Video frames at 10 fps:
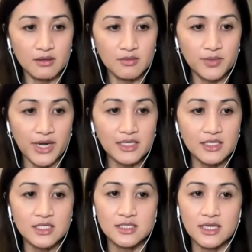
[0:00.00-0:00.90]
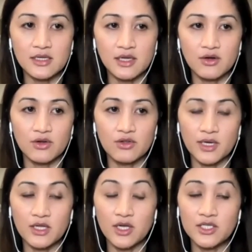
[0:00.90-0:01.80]
practice, San Diego
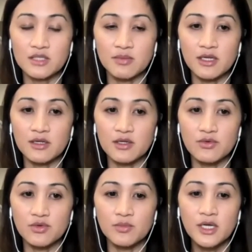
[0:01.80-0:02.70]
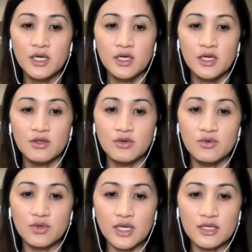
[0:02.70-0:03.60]
Orthobiologics Medical Group,
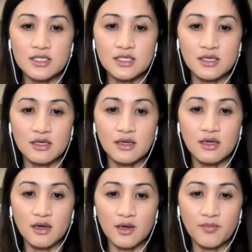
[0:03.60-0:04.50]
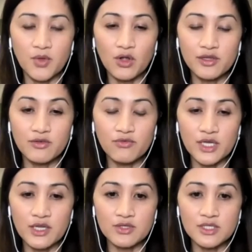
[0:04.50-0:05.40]
you can see all the
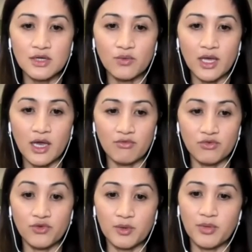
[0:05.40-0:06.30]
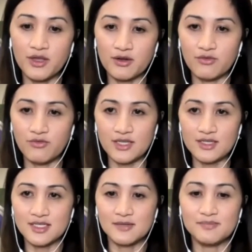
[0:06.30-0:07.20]
videos that we have of our prior events.